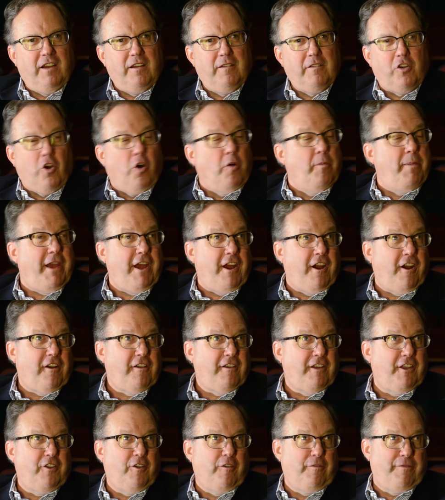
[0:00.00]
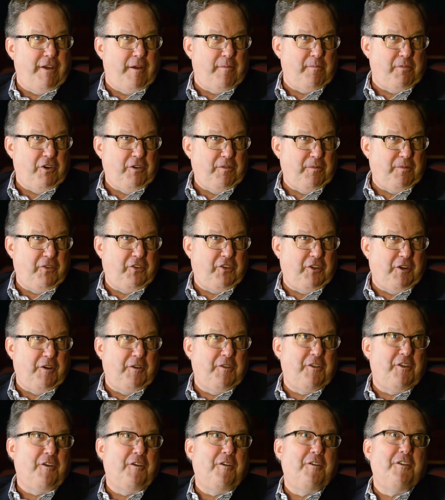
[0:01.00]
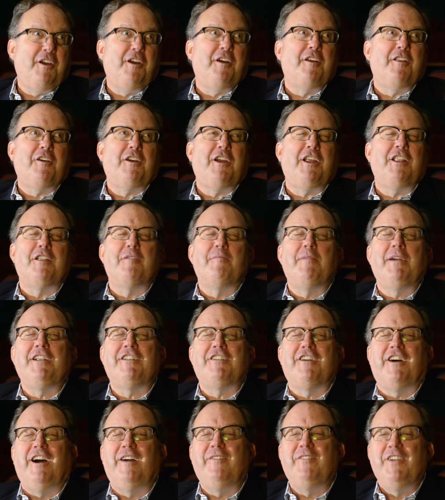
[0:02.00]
Colbert in November. Ooh. So they're getting the big time.